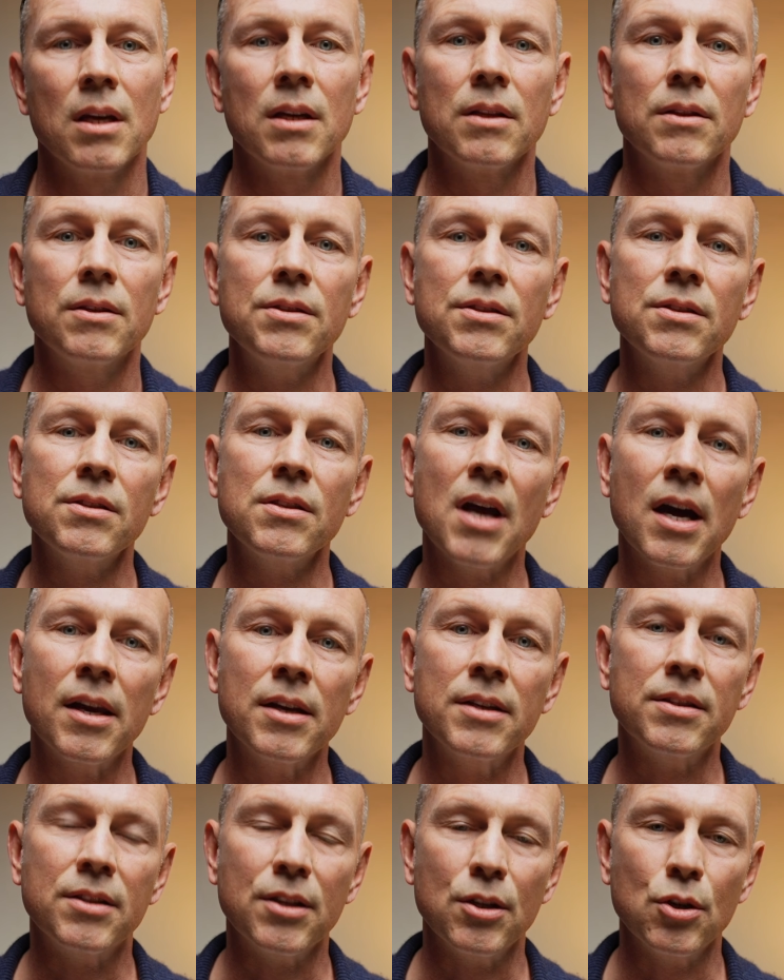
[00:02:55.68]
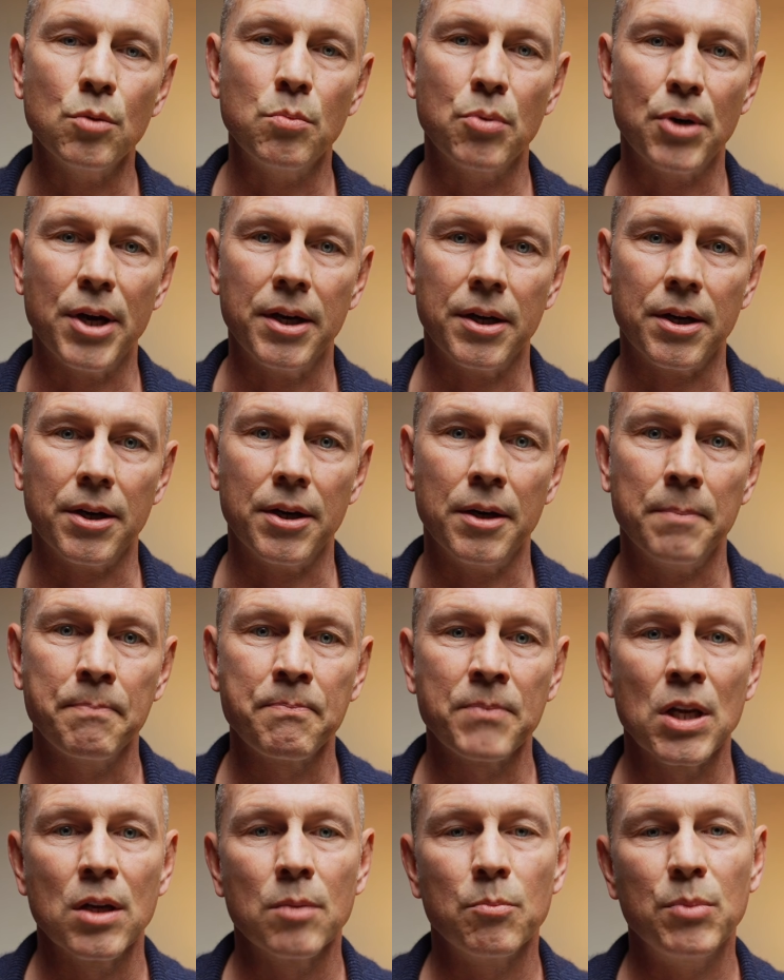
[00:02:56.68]
This is not a deal breaker
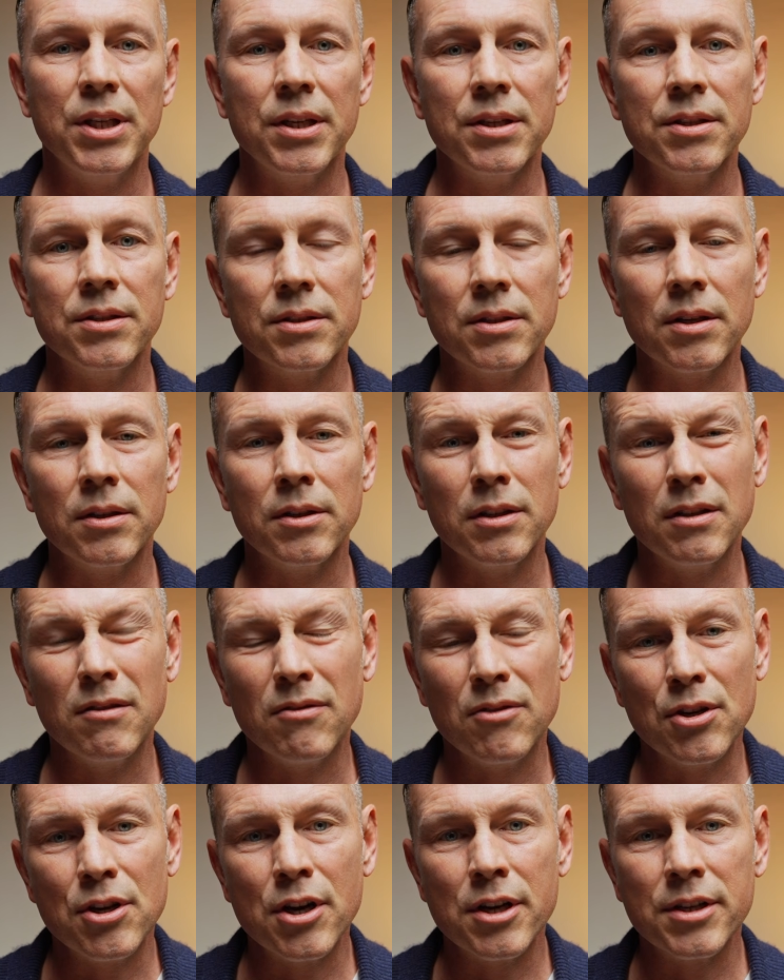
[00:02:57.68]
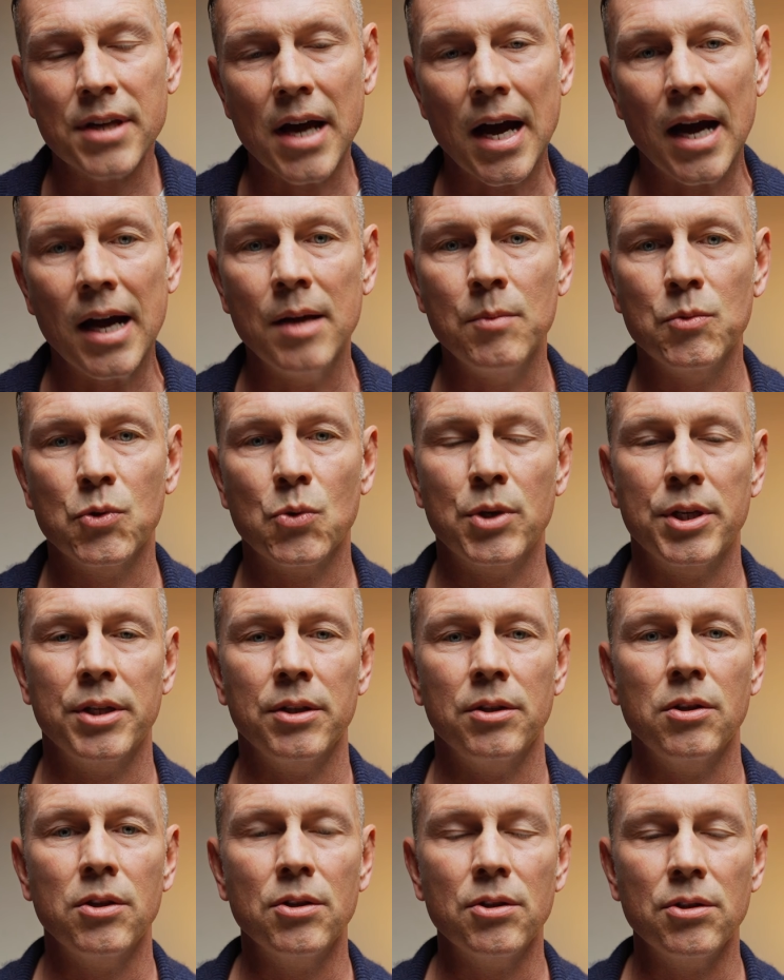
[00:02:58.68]
because there are times when a
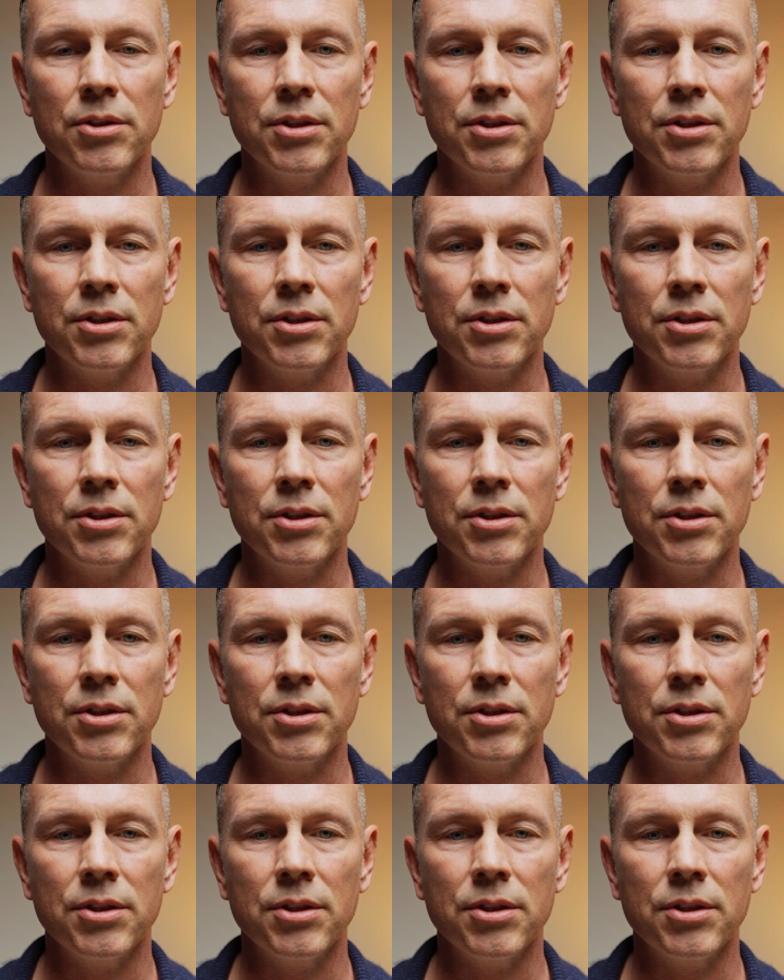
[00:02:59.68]
little